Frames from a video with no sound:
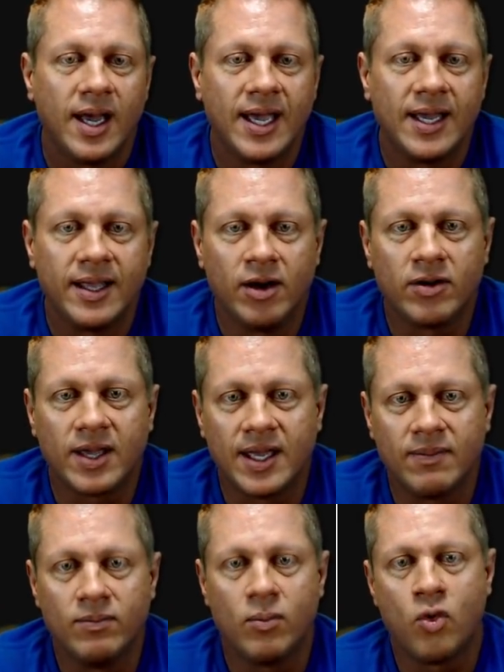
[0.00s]
and it'll
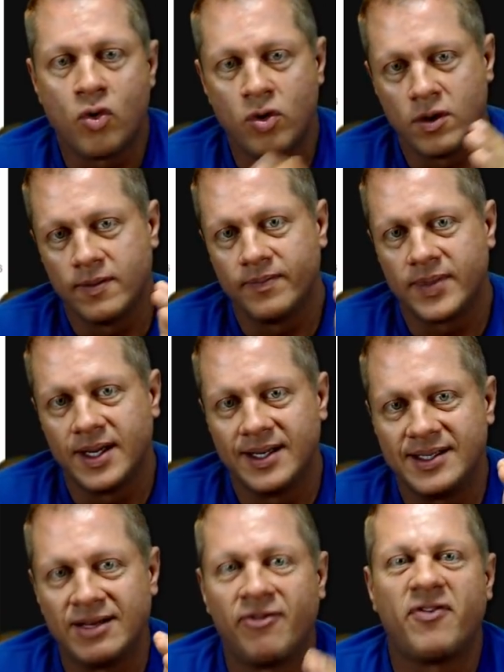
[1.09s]
get more
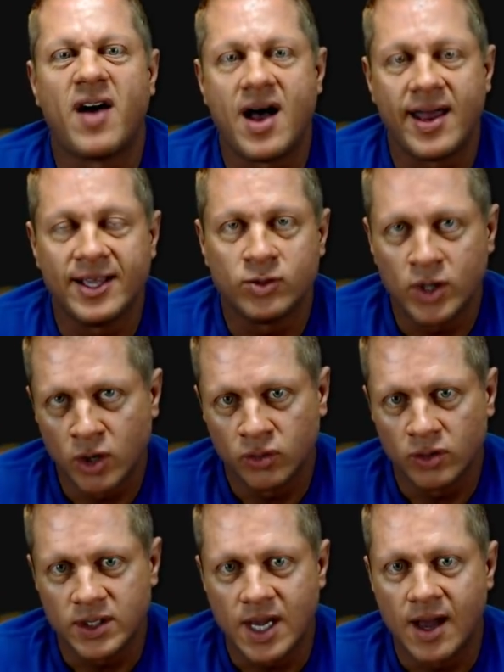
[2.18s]
defined as we go
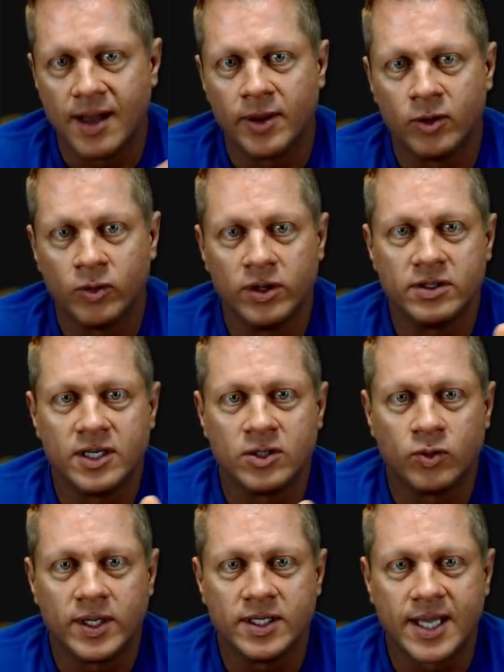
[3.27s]
through time. In other words, these
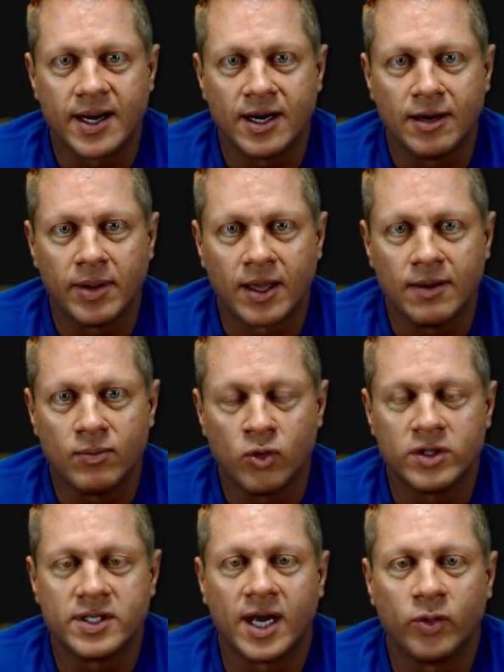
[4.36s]
winds out of here become more
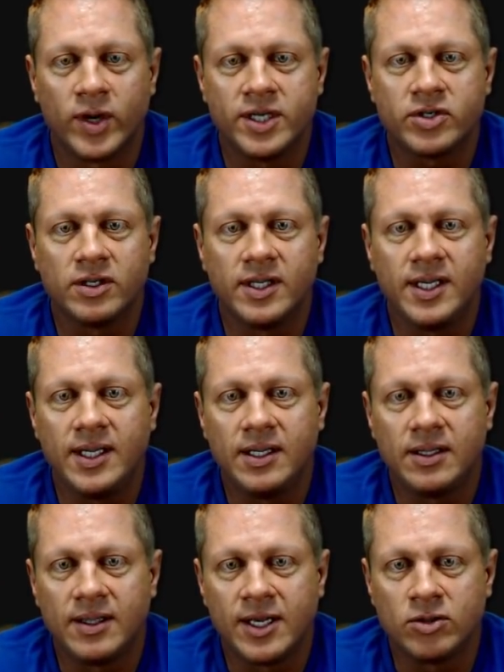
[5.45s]
southwesterly,
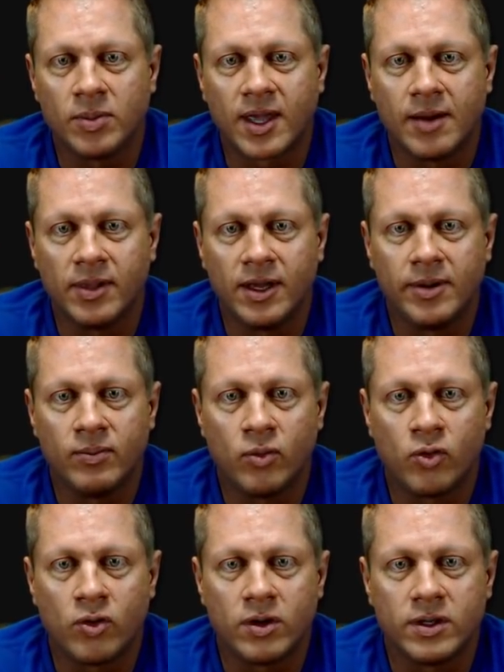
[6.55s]
and then these will become a little bit
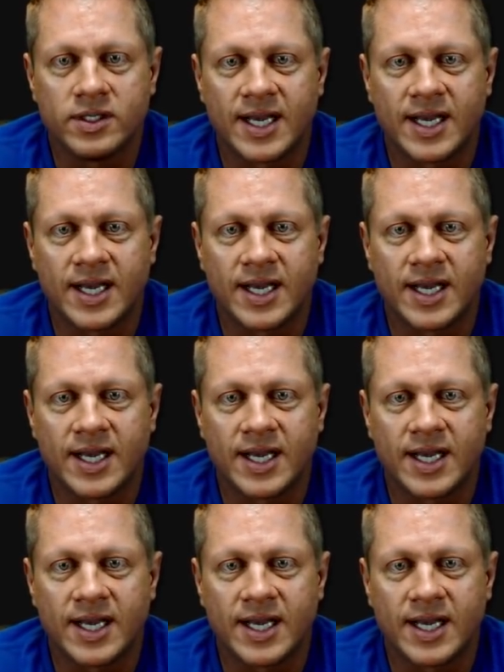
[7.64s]
more